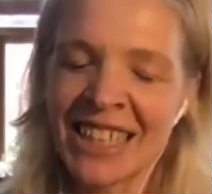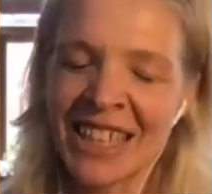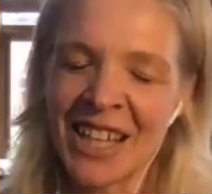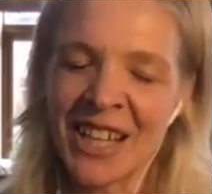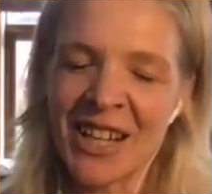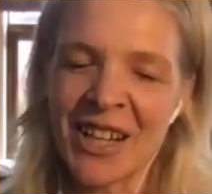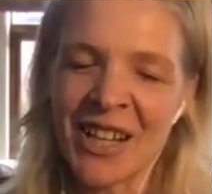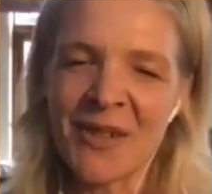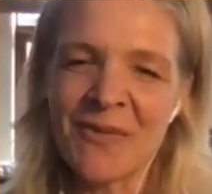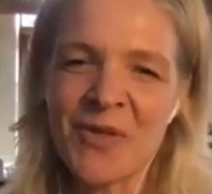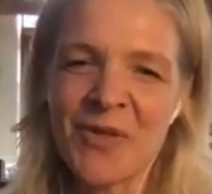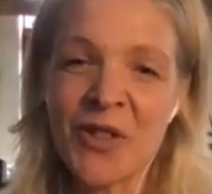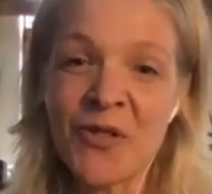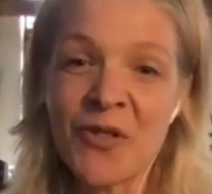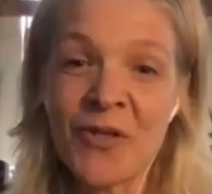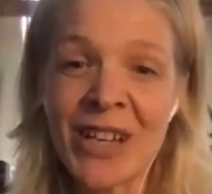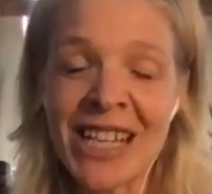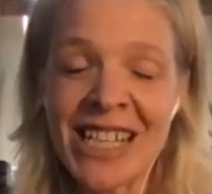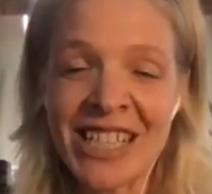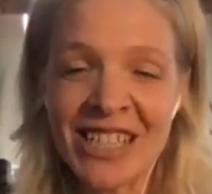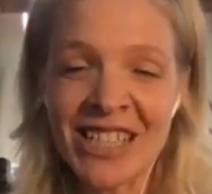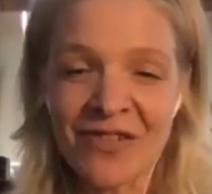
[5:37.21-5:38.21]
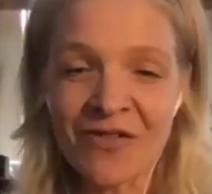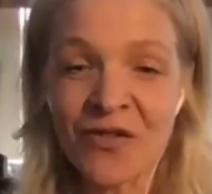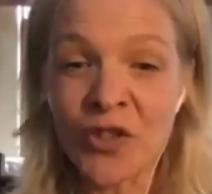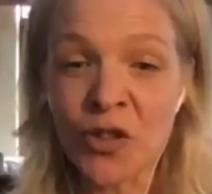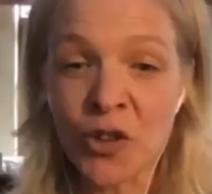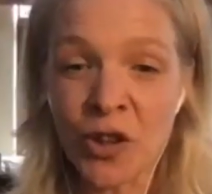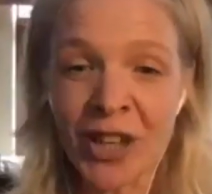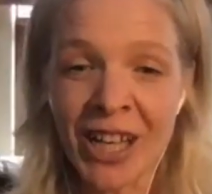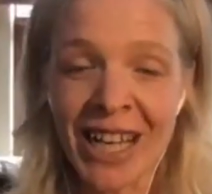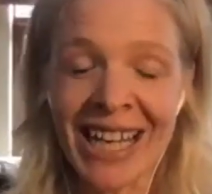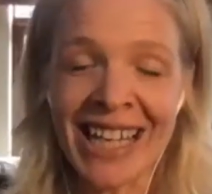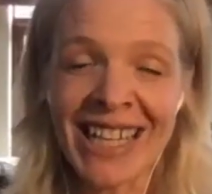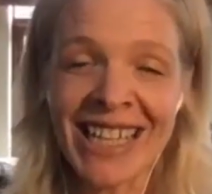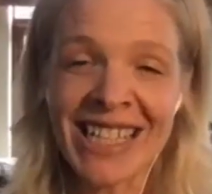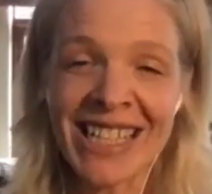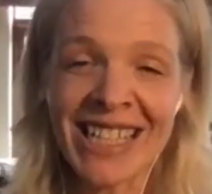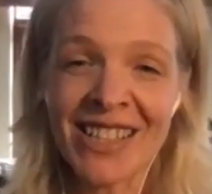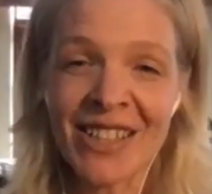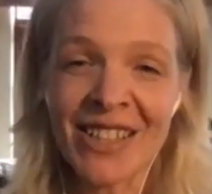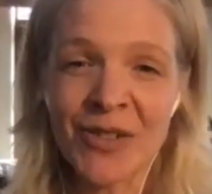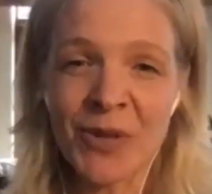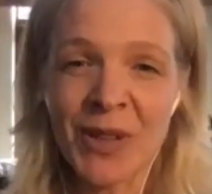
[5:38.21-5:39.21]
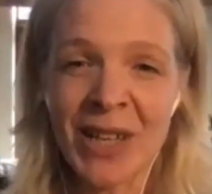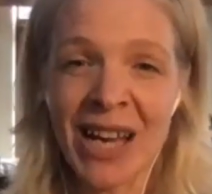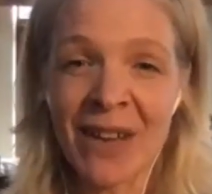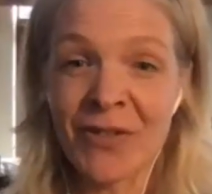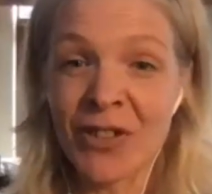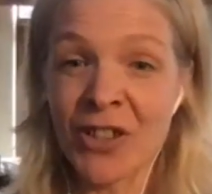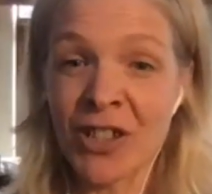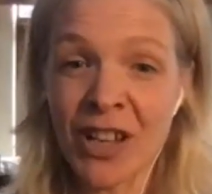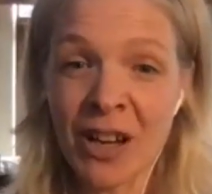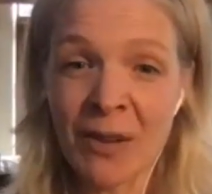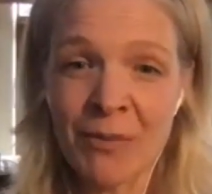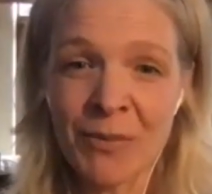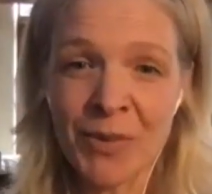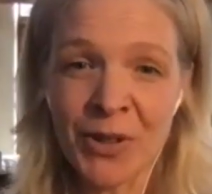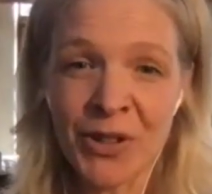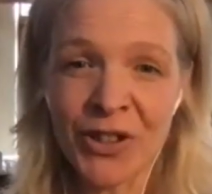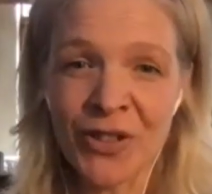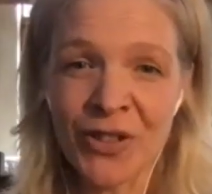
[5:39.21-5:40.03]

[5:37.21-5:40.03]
Um, the reason for that is that we have a number